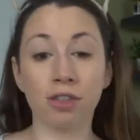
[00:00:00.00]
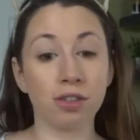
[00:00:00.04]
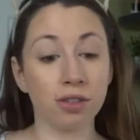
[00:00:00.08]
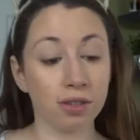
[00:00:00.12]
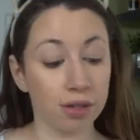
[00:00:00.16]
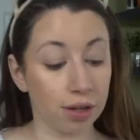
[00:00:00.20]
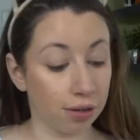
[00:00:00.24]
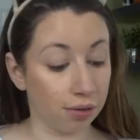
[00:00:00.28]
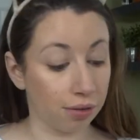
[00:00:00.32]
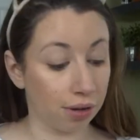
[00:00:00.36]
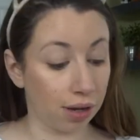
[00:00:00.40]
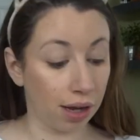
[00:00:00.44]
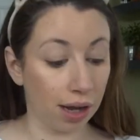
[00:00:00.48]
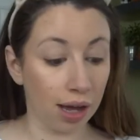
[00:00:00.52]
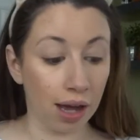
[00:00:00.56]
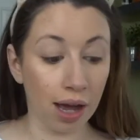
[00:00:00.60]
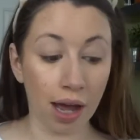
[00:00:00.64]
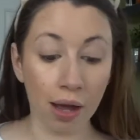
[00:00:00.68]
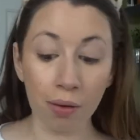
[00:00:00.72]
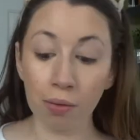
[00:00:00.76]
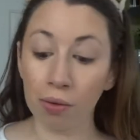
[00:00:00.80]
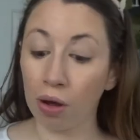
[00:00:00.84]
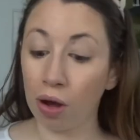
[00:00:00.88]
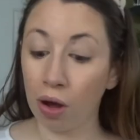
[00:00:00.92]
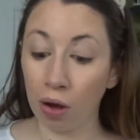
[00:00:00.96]
So
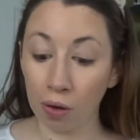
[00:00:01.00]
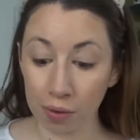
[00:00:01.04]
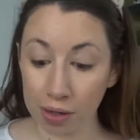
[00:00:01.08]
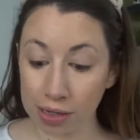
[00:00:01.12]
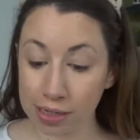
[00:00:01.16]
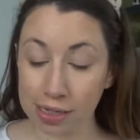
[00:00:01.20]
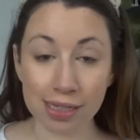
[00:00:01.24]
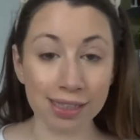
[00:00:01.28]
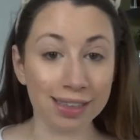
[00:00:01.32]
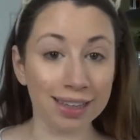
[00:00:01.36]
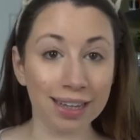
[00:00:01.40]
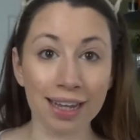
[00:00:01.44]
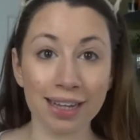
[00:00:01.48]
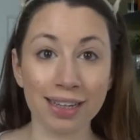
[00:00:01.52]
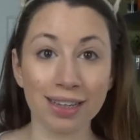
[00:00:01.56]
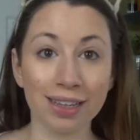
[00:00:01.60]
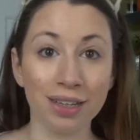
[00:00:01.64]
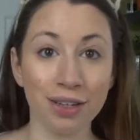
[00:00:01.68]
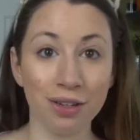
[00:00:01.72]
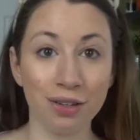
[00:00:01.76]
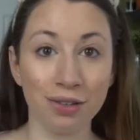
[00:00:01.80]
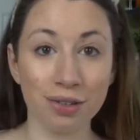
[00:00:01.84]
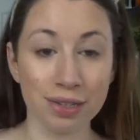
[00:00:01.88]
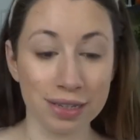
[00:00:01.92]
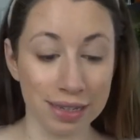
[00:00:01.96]
I will always
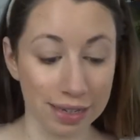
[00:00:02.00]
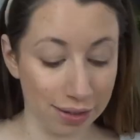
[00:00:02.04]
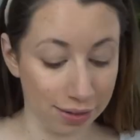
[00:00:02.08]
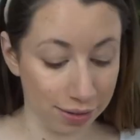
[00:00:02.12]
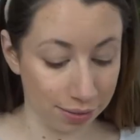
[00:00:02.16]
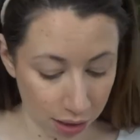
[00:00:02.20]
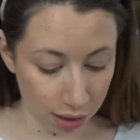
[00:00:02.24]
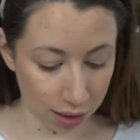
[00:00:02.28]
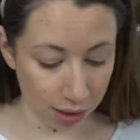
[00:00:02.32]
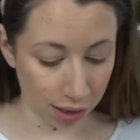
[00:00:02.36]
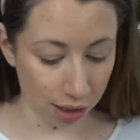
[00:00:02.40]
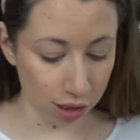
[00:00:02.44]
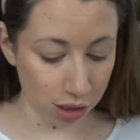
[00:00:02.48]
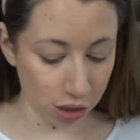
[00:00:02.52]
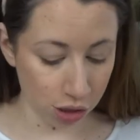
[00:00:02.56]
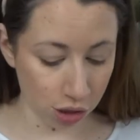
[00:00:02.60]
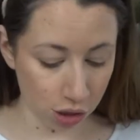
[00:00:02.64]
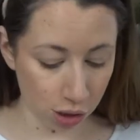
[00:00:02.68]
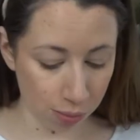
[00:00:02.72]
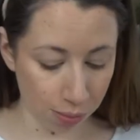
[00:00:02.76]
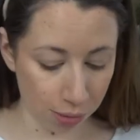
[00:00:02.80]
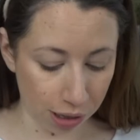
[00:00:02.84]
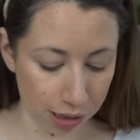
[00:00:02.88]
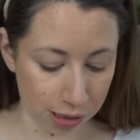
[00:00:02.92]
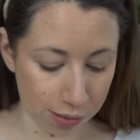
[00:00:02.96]
gladly use it. Now let's use
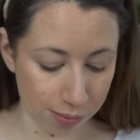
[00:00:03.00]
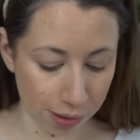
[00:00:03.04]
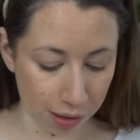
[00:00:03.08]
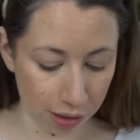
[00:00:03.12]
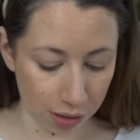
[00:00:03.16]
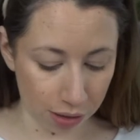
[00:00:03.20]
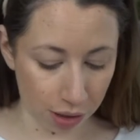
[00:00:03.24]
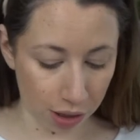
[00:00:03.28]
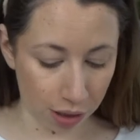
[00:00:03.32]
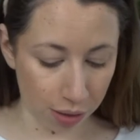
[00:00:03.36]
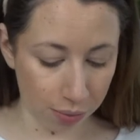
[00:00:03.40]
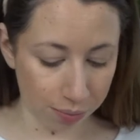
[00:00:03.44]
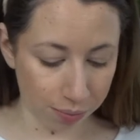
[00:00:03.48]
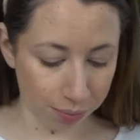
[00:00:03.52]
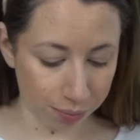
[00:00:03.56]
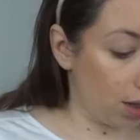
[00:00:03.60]
our press powder,